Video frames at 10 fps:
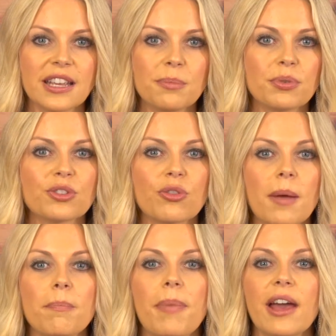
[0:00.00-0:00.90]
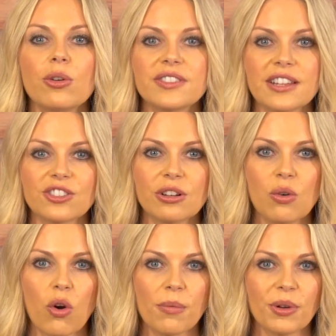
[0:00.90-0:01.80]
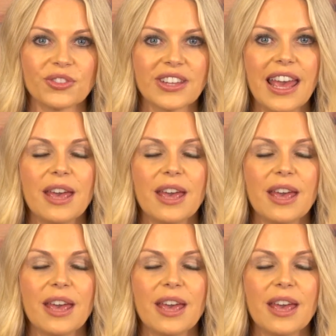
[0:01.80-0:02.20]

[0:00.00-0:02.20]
can prescribe bioidentical hormones